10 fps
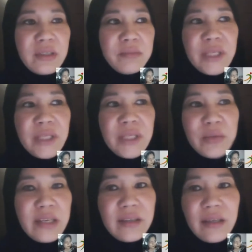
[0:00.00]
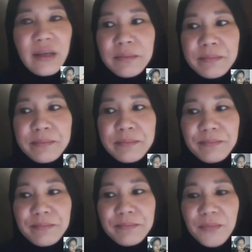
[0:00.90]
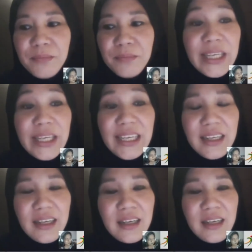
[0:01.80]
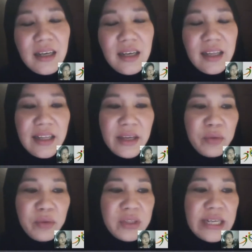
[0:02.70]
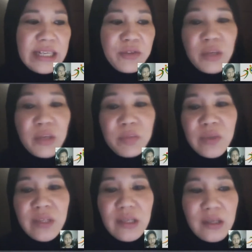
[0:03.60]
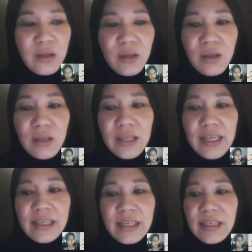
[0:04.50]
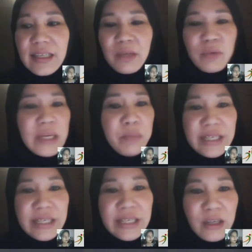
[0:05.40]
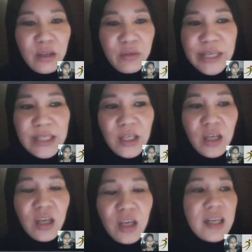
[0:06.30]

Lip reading: be doing weed, and they would get into trouble with the law, and they would get pregnant out of wedlock.